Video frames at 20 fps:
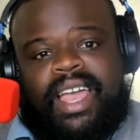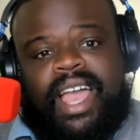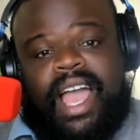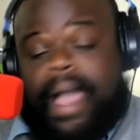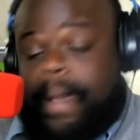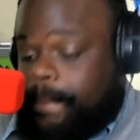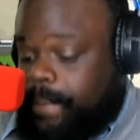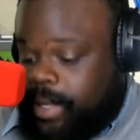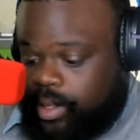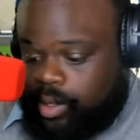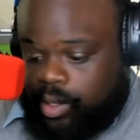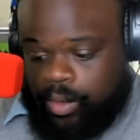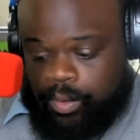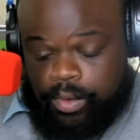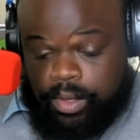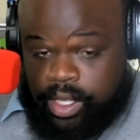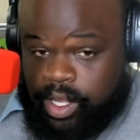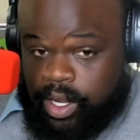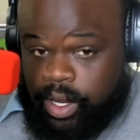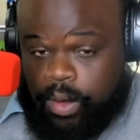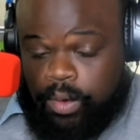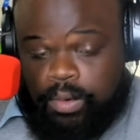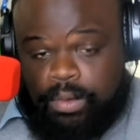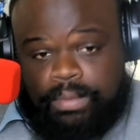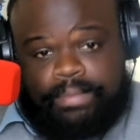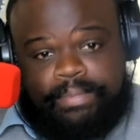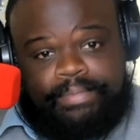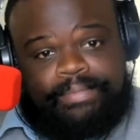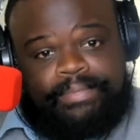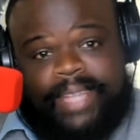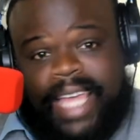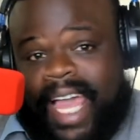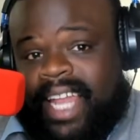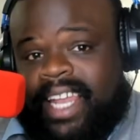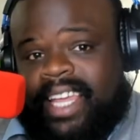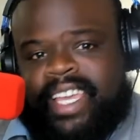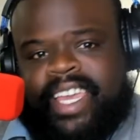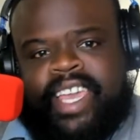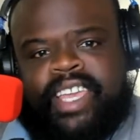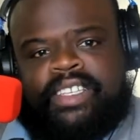I've been through, you know,
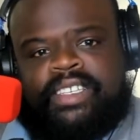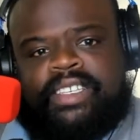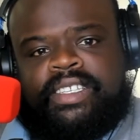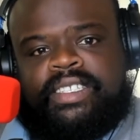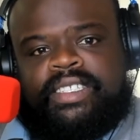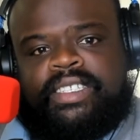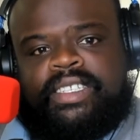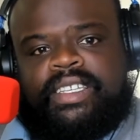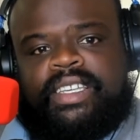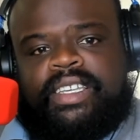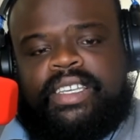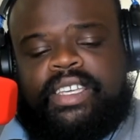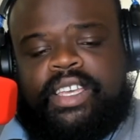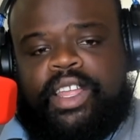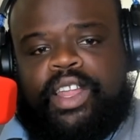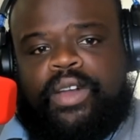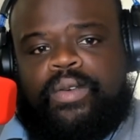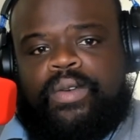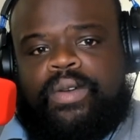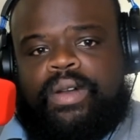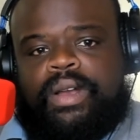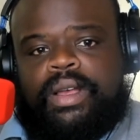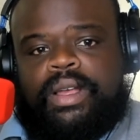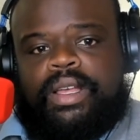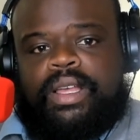allegations, you know.